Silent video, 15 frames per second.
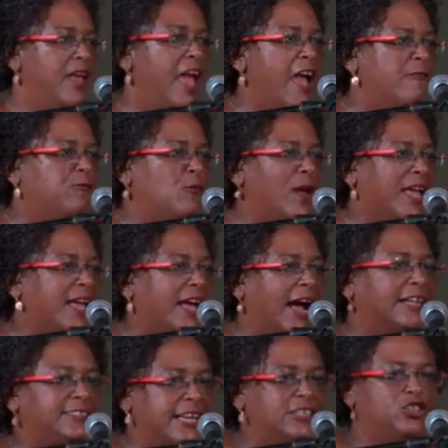If we
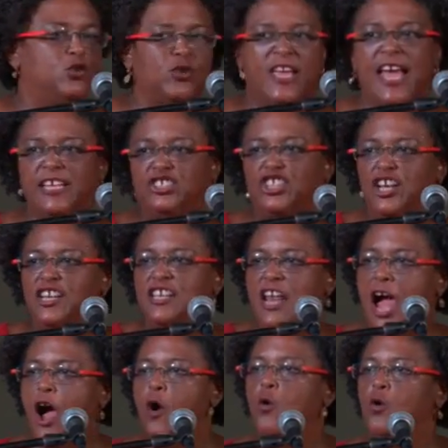cut education
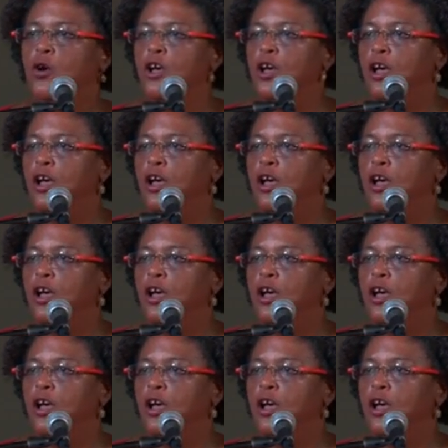now,